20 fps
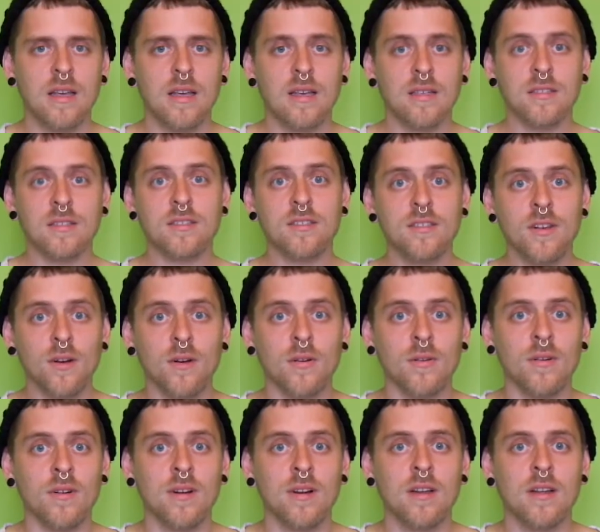
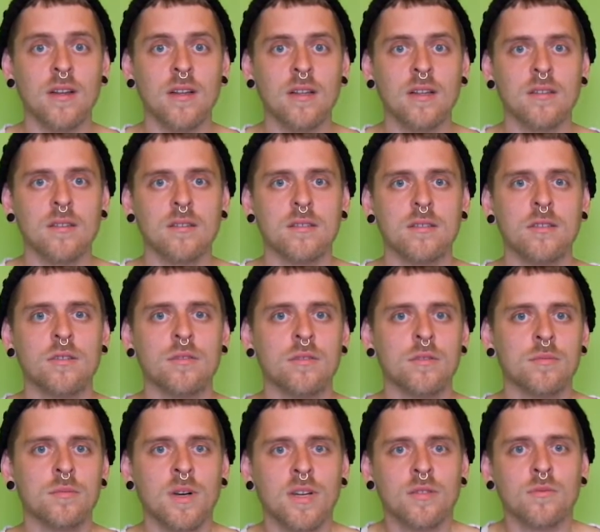So you
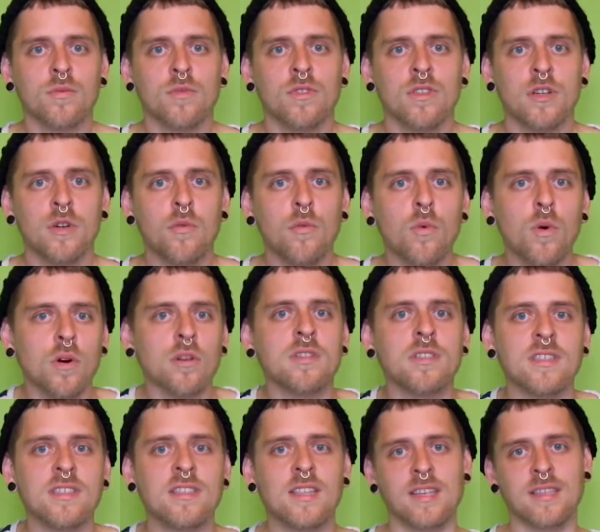might wonder, what
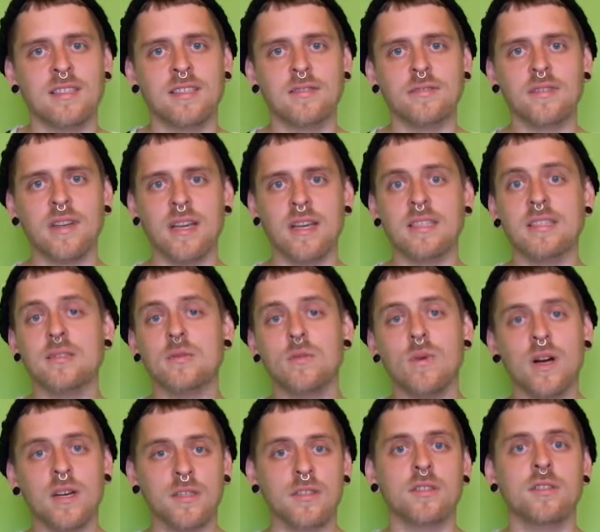is dative case?
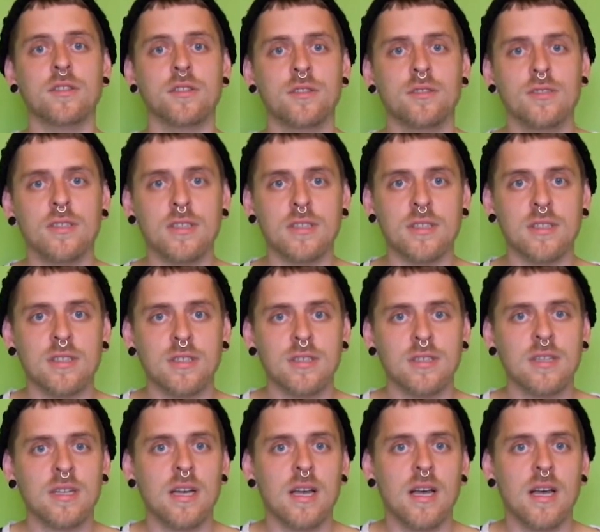Why do you use it?